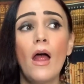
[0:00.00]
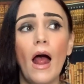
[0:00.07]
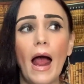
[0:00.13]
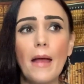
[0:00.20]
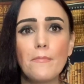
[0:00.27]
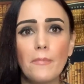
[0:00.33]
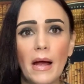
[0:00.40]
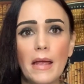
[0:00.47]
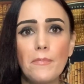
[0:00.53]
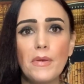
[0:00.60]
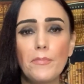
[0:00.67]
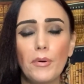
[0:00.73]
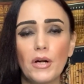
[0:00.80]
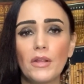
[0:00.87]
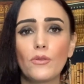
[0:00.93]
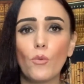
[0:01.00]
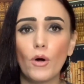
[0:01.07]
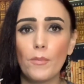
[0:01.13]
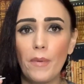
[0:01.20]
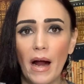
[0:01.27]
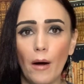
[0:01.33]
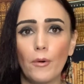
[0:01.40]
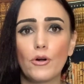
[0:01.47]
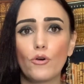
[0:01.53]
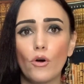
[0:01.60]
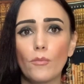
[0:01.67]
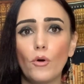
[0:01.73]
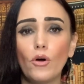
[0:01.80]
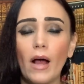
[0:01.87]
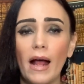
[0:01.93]
I might be putting the word
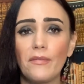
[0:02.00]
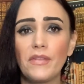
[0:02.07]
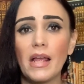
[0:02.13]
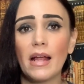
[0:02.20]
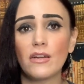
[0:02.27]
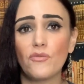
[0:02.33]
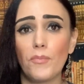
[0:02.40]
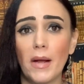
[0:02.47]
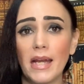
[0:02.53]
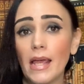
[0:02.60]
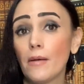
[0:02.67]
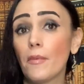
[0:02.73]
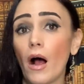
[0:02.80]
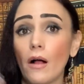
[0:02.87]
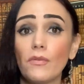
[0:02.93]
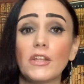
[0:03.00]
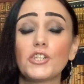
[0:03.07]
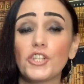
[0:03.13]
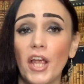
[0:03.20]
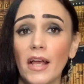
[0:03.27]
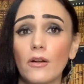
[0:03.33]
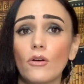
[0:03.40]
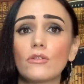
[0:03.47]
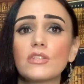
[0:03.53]
paranormal at the end of my name on the channel.